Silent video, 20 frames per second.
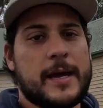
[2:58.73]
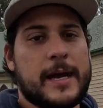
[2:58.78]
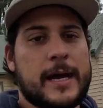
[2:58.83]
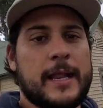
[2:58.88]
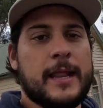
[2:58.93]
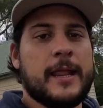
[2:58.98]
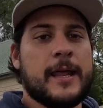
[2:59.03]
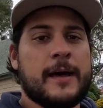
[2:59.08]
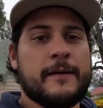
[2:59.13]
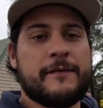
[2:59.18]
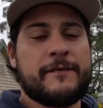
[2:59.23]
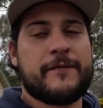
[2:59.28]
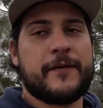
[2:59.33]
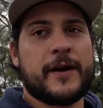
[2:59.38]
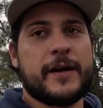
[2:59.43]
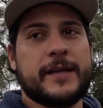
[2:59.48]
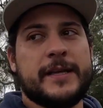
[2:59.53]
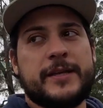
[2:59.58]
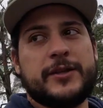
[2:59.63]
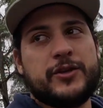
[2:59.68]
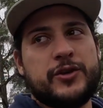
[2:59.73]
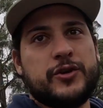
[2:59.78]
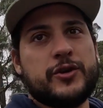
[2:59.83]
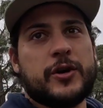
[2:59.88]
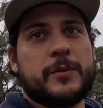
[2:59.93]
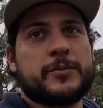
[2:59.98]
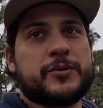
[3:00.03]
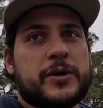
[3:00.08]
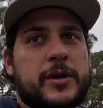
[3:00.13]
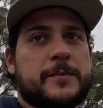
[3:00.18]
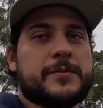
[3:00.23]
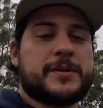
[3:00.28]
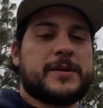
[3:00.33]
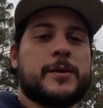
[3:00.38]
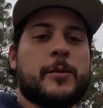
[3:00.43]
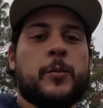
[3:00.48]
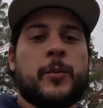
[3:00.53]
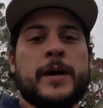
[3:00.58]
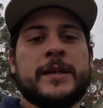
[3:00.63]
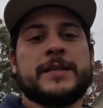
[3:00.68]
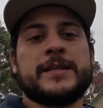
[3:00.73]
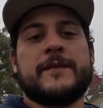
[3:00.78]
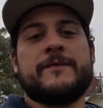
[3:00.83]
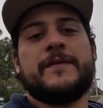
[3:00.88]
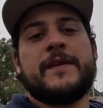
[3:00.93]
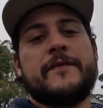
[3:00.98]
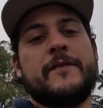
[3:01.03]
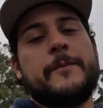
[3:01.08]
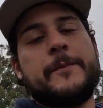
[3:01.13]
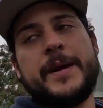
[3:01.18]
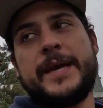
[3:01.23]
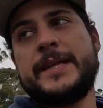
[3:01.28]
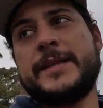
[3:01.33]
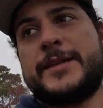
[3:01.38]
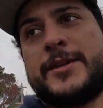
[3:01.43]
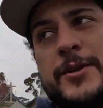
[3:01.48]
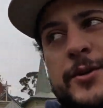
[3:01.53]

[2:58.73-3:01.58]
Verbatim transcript: I love finding new op shops, ones I've never been